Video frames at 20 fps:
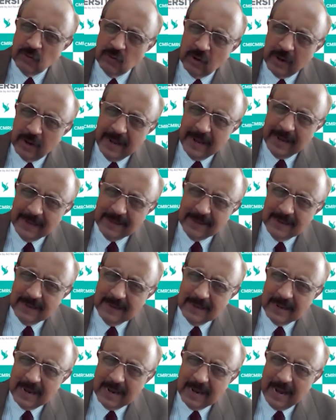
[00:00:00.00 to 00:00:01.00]
educate
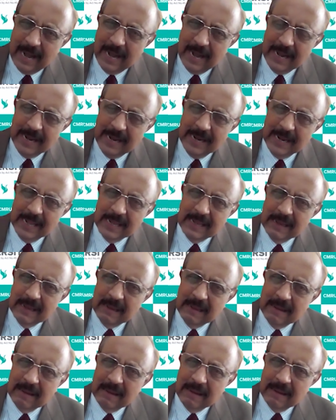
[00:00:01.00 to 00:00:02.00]
and
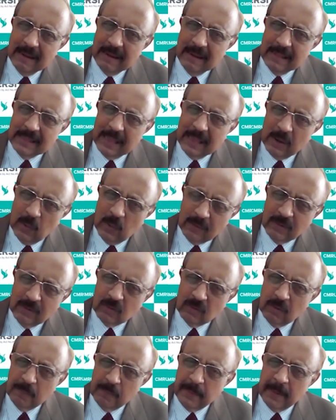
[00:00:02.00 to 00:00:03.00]
the role
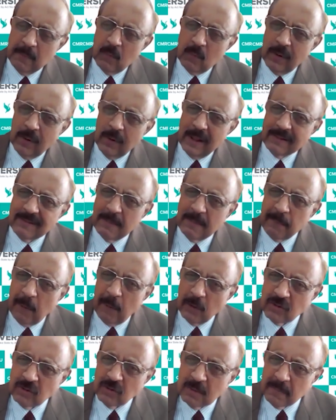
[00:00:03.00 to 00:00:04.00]
of the Supreme Court as a
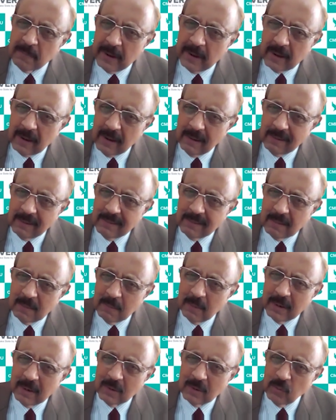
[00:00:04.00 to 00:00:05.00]
policymaker,
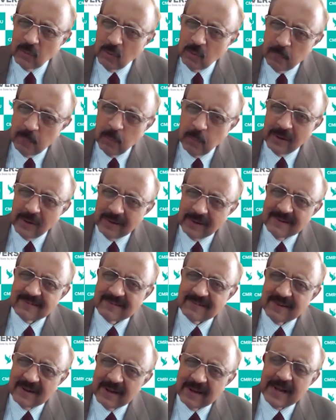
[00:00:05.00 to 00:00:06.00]
do you put it
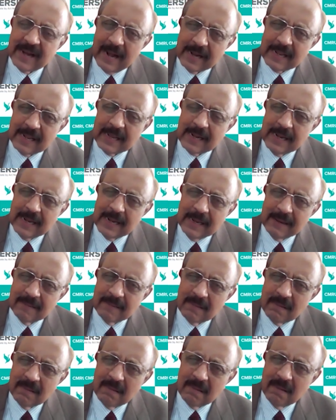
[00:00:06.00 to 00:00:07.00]
this under category?
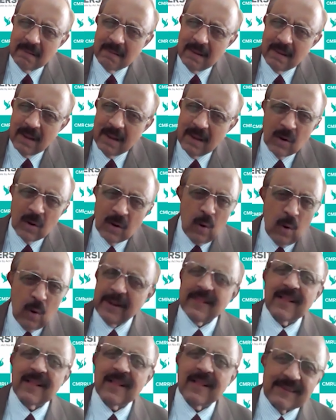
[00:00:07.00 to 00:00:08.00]

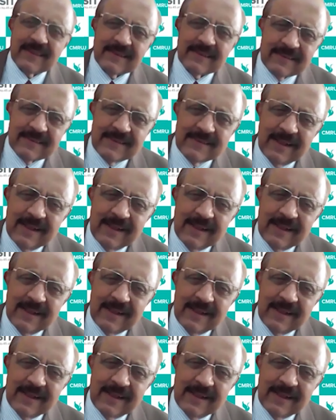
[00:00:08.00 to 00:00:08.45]
Nobody does this.